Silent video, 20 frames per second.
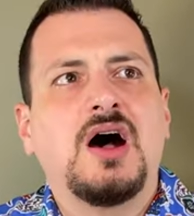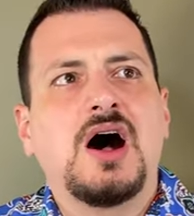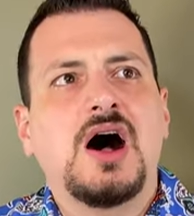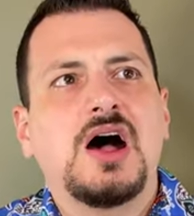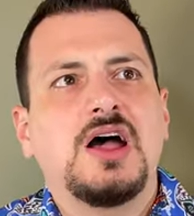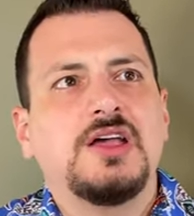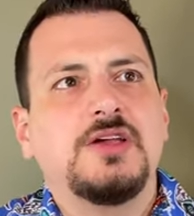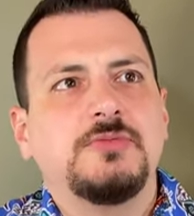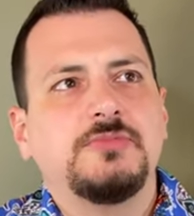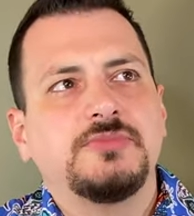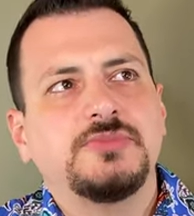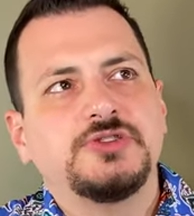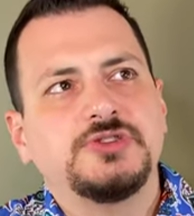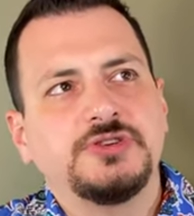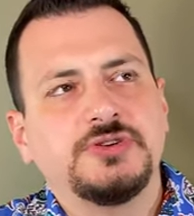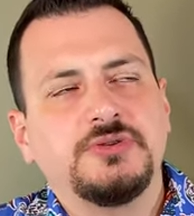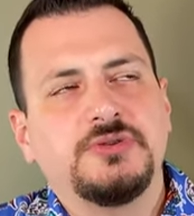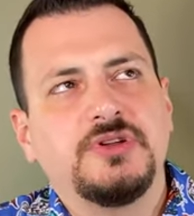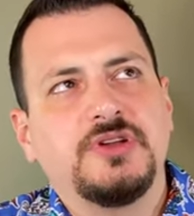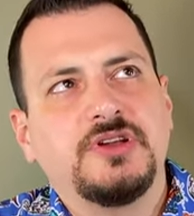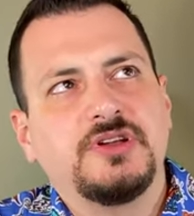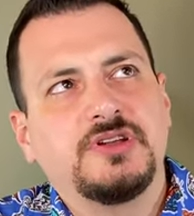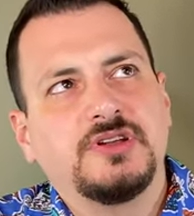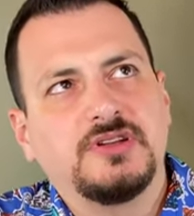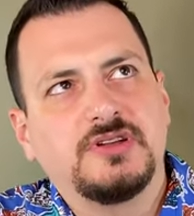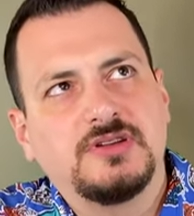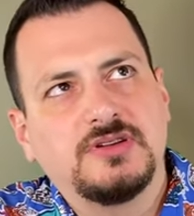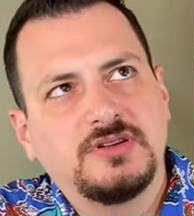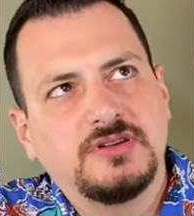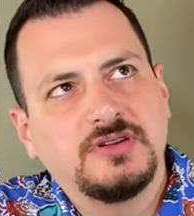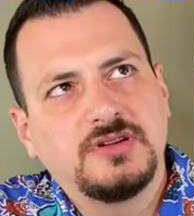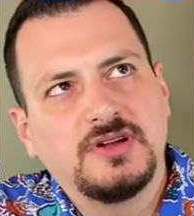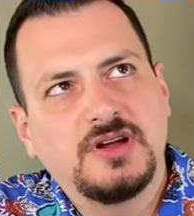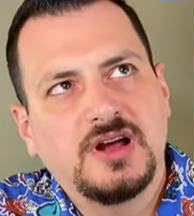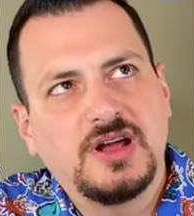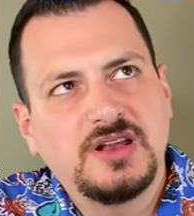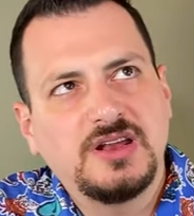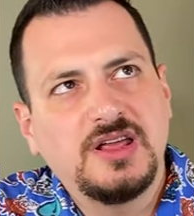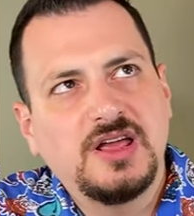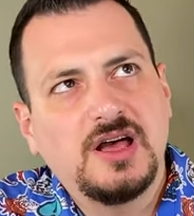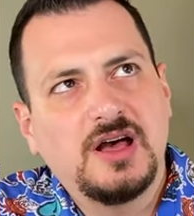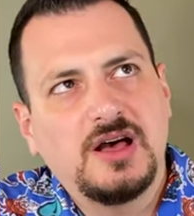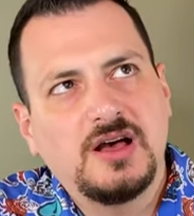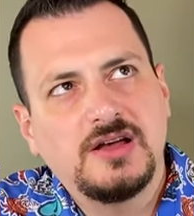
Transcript: I am shooting, I'm